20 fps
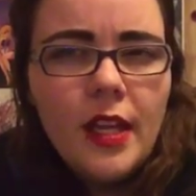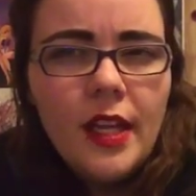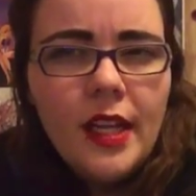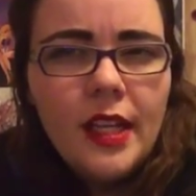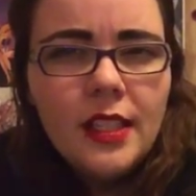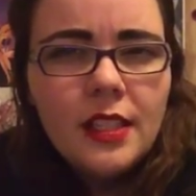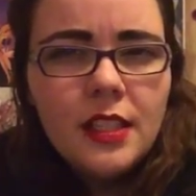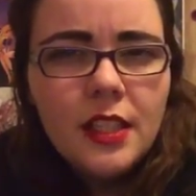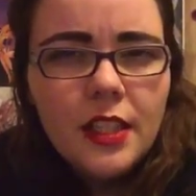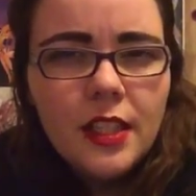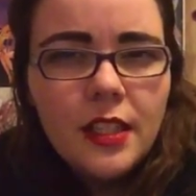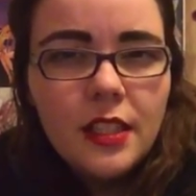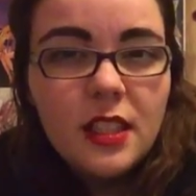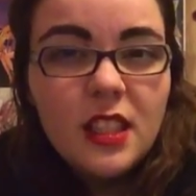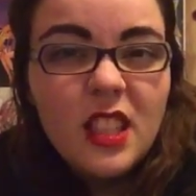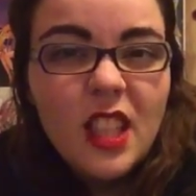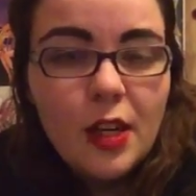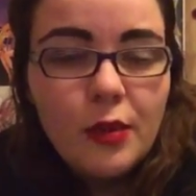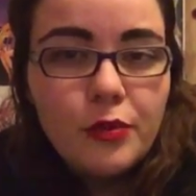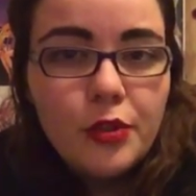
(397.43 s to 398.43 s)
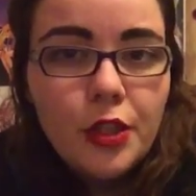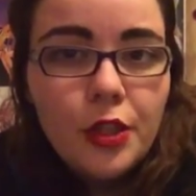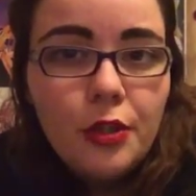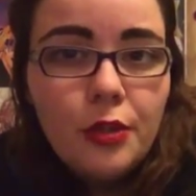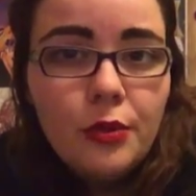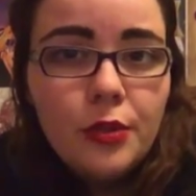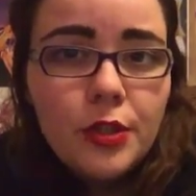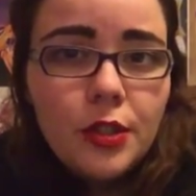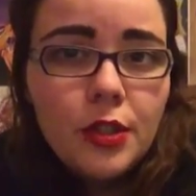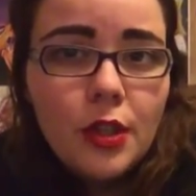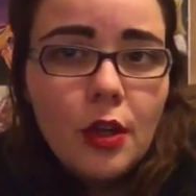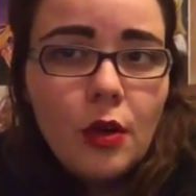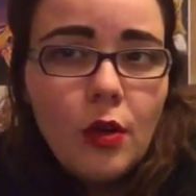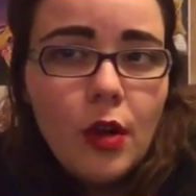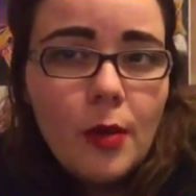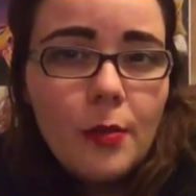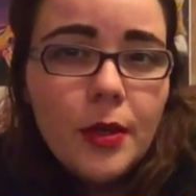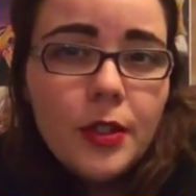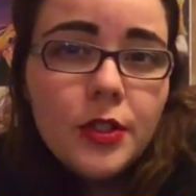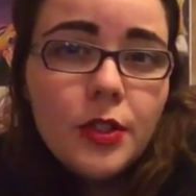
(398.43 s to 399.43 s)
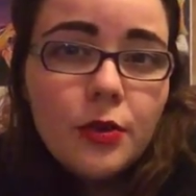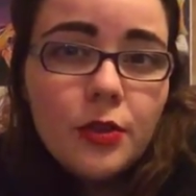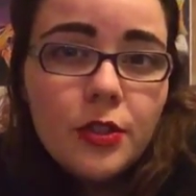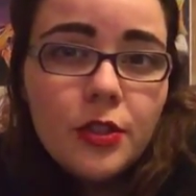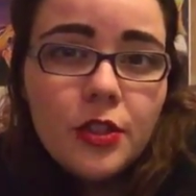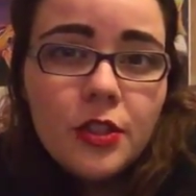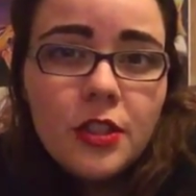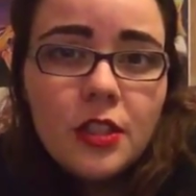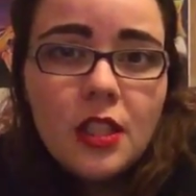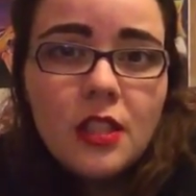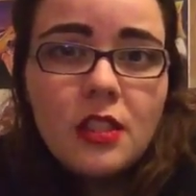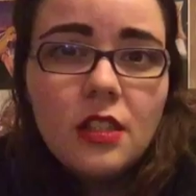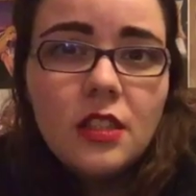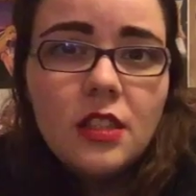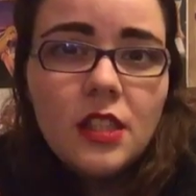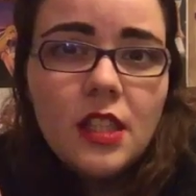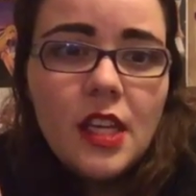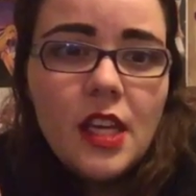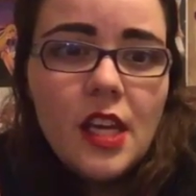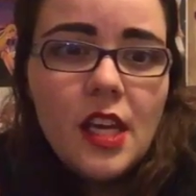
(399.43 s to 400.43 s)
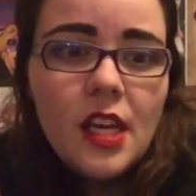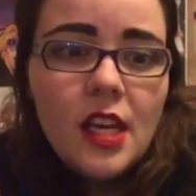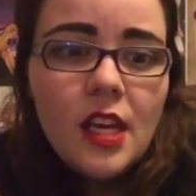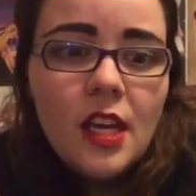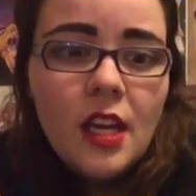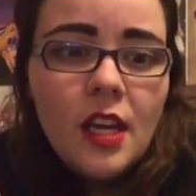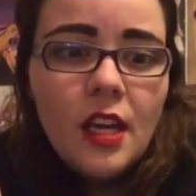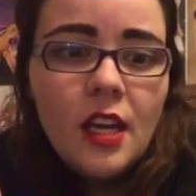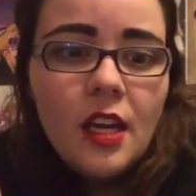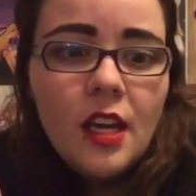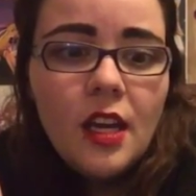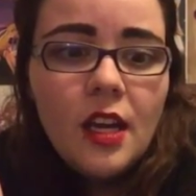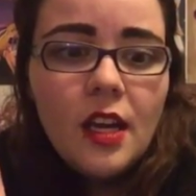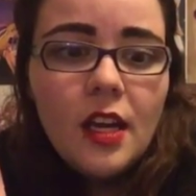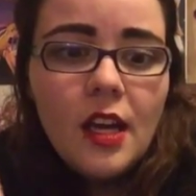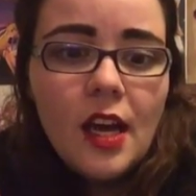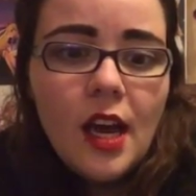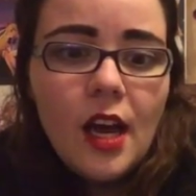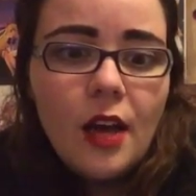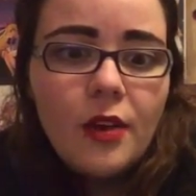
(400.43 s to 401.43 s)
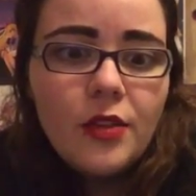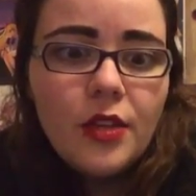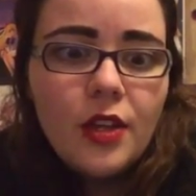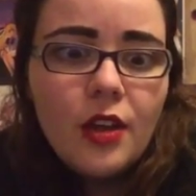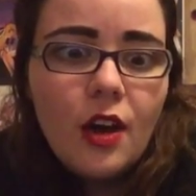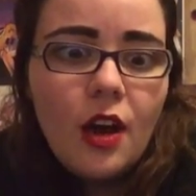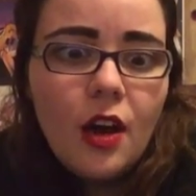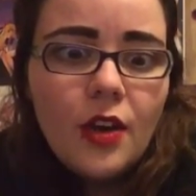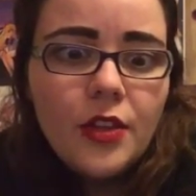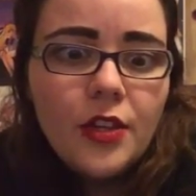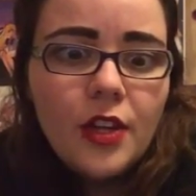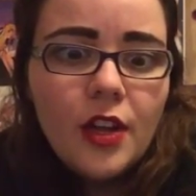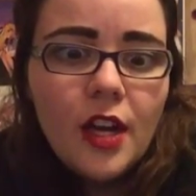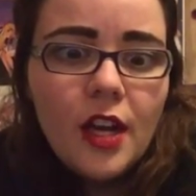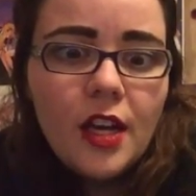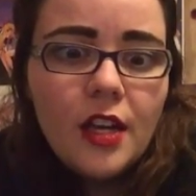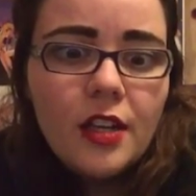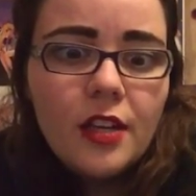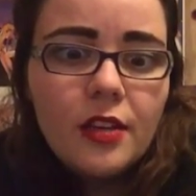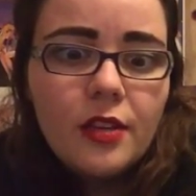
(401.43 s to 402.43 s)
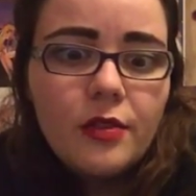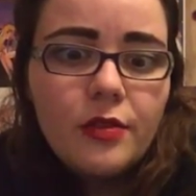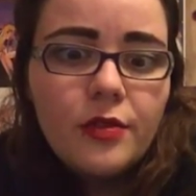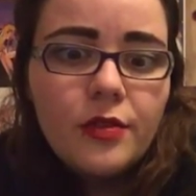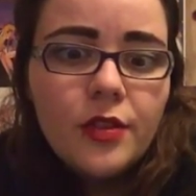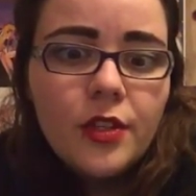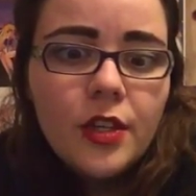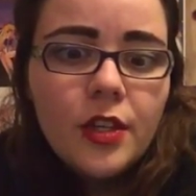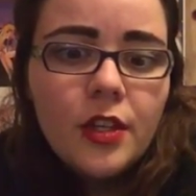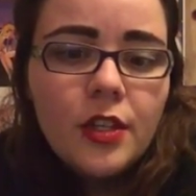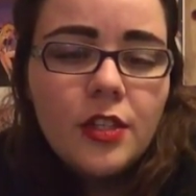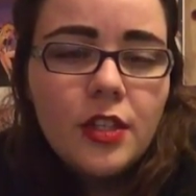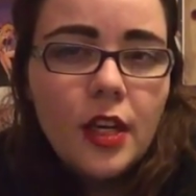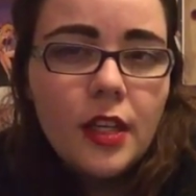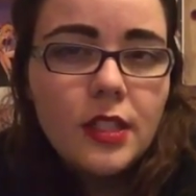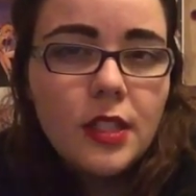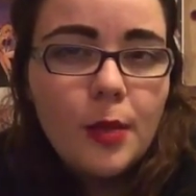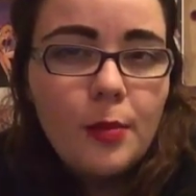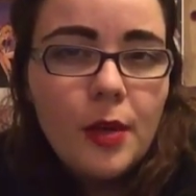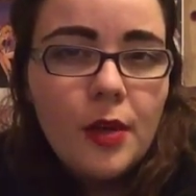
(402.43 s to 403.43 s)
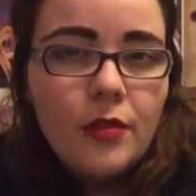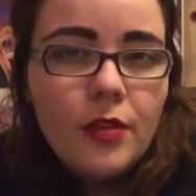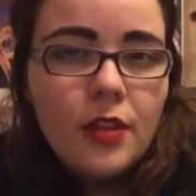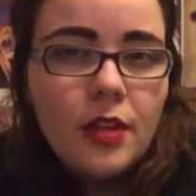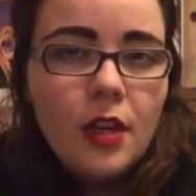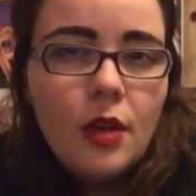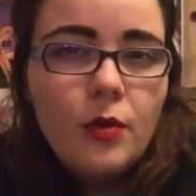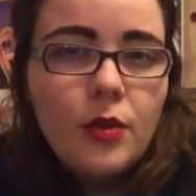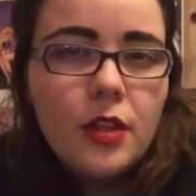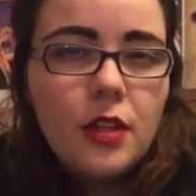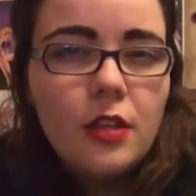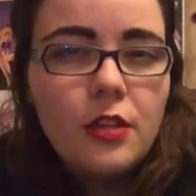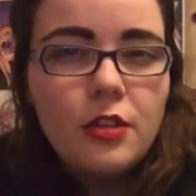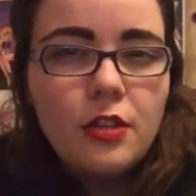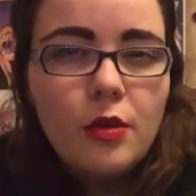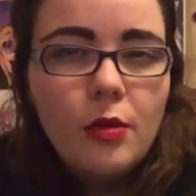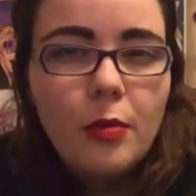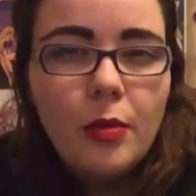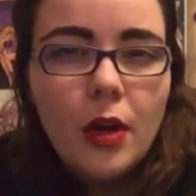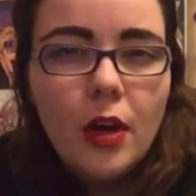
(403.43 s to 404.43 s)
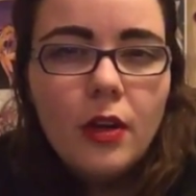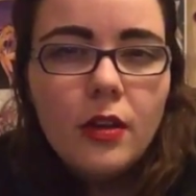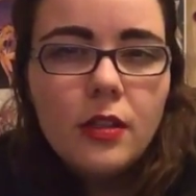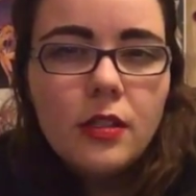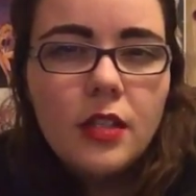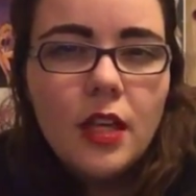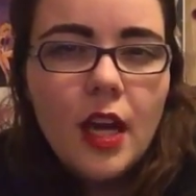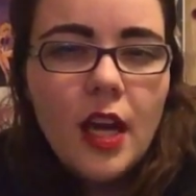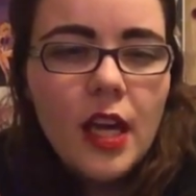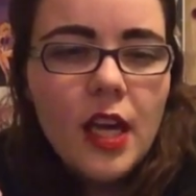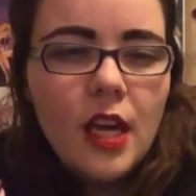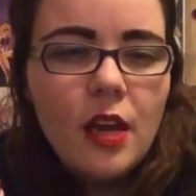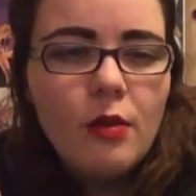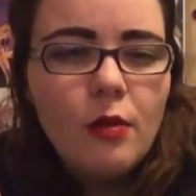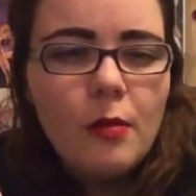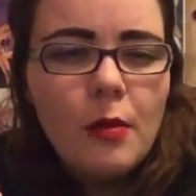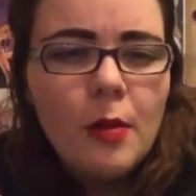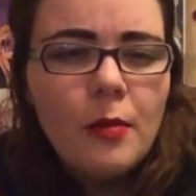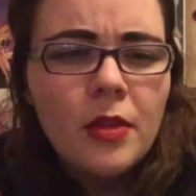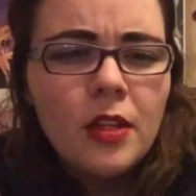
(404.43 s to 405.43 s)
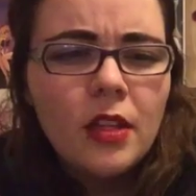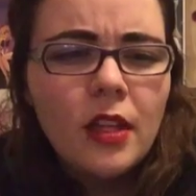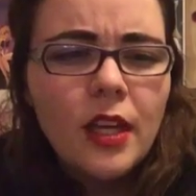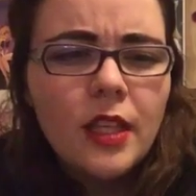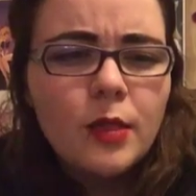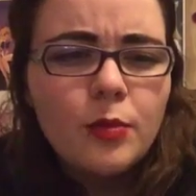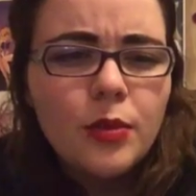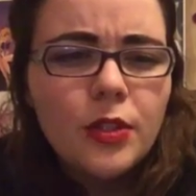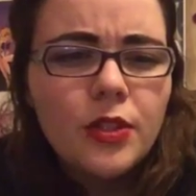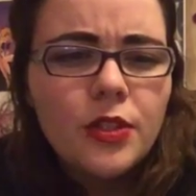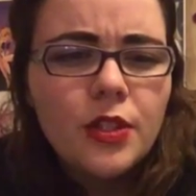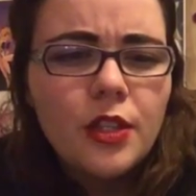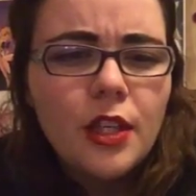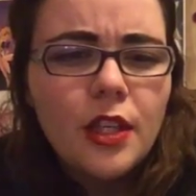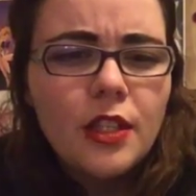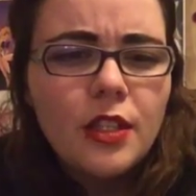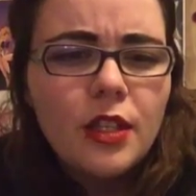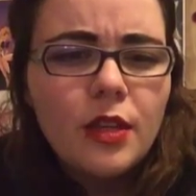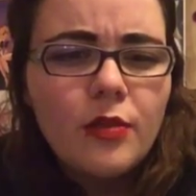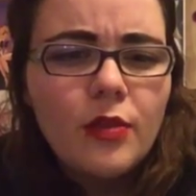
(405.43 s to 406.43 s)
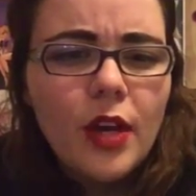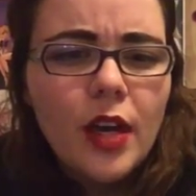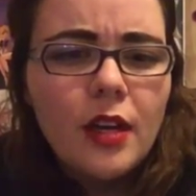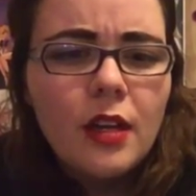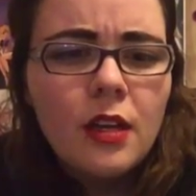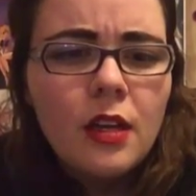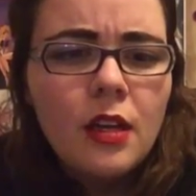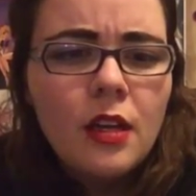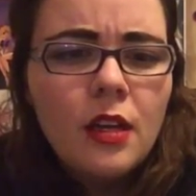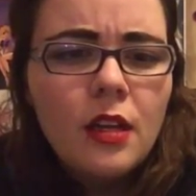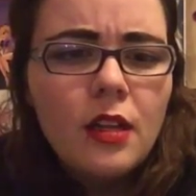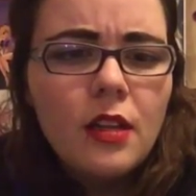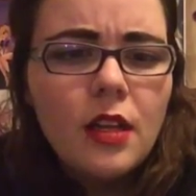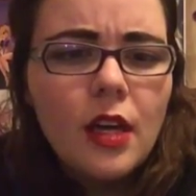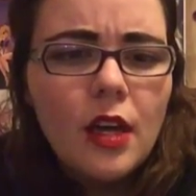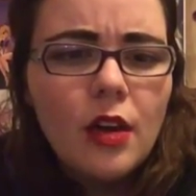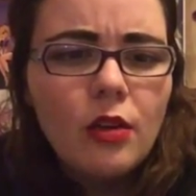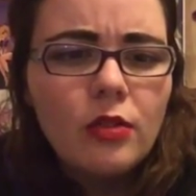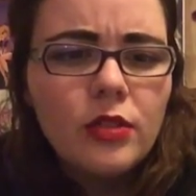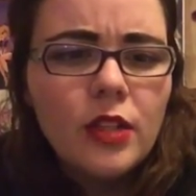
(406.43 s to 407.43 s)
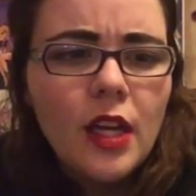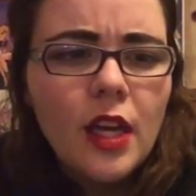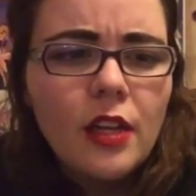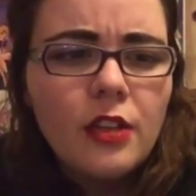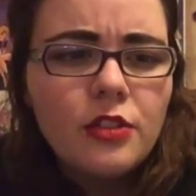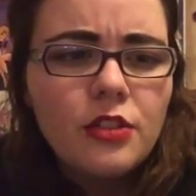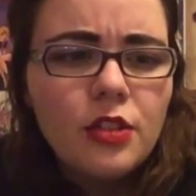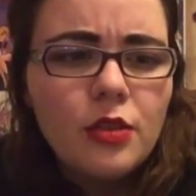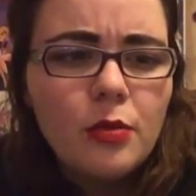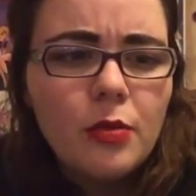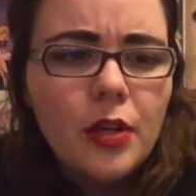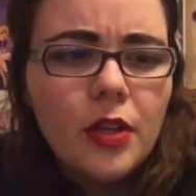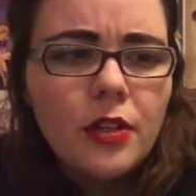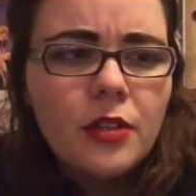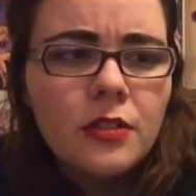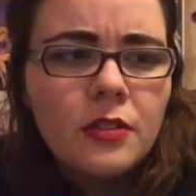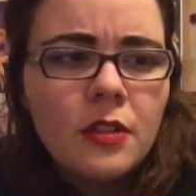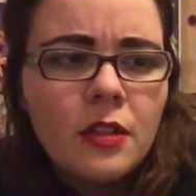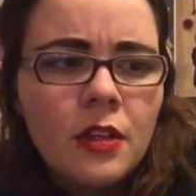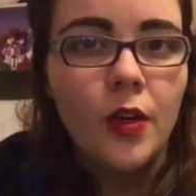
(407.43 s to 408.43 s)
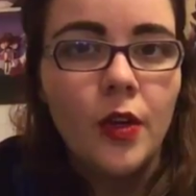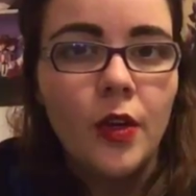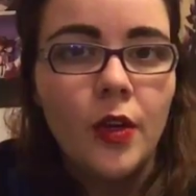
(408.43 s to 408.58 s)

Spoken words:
in a series instead of 2, so I'm also interested to see how the author kind of ties up everything within 2 books. I can't remember the last book series I've read that only had 2 books.